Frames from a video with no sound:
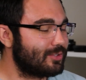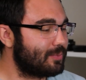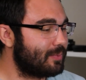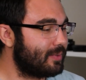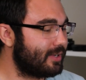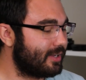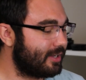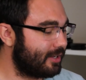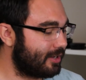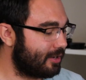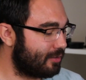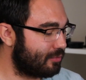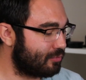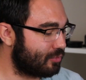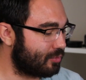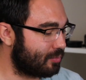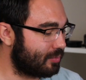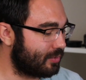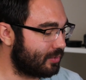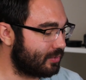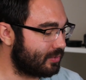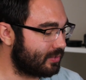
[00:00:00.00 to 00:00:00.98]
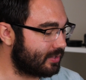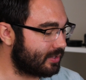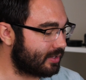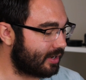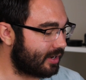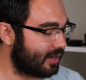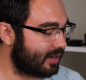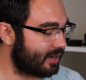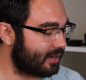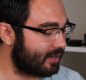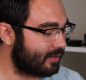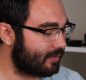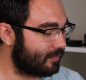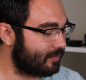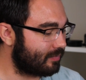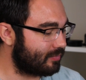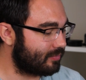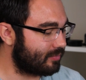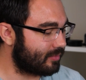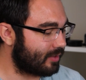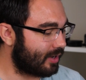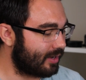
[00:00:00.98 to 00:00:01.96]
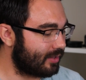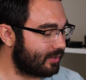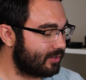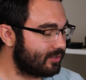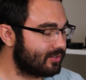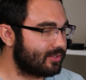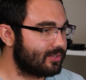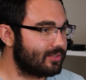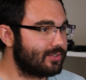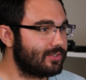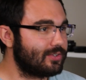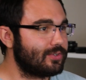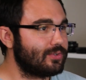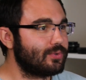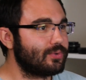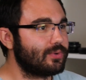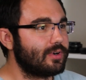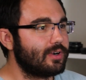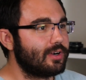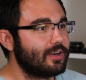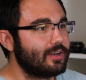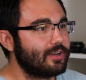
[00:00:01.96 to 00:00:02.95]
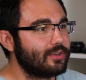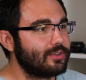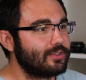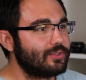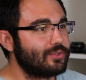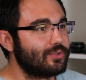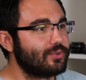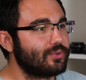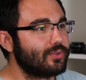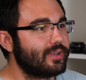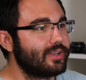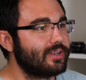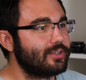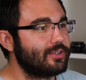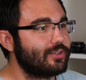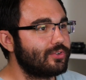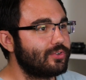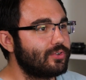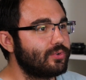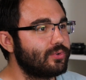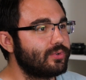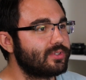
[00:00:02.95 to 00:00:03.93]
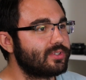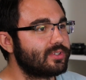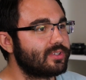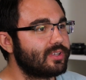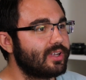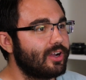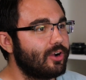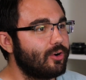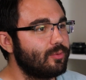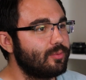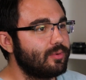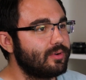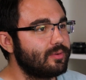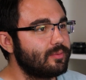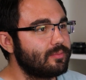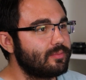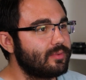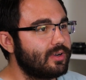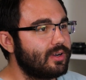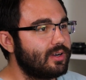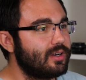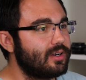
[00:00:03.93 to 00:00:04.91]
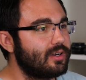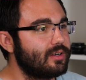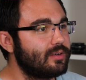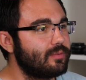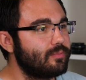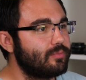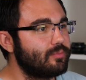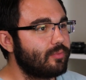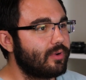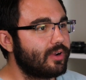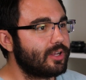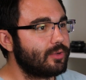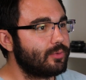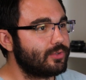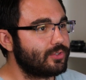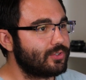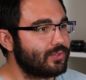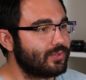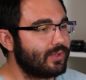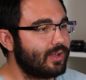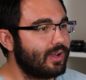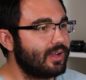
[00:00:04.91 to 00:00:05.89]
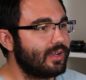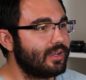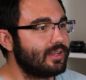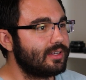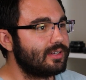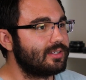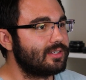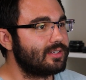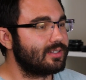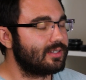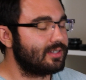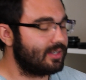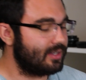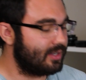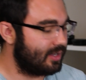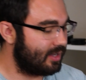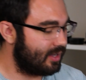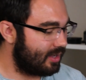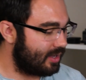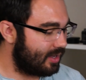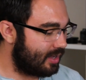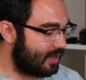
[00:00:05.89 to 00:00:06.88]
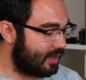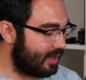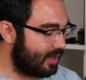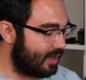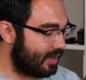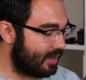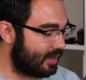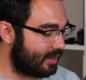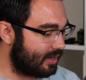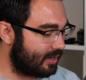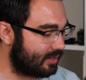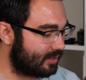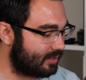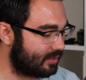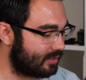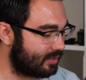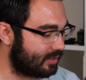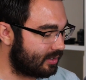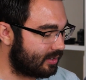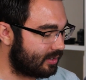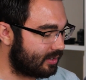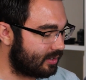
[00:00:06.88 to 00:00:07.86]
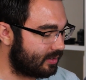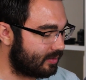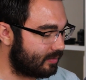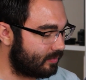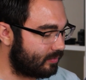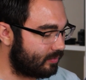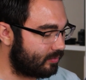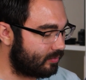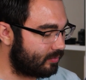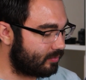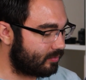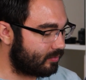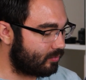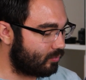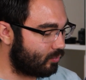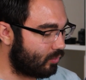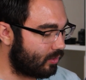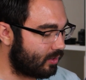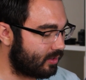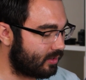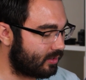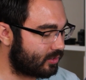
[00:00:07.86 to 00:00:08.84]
speaking of your music, I listened to your newest album, "Mighty Was Your Light," and one of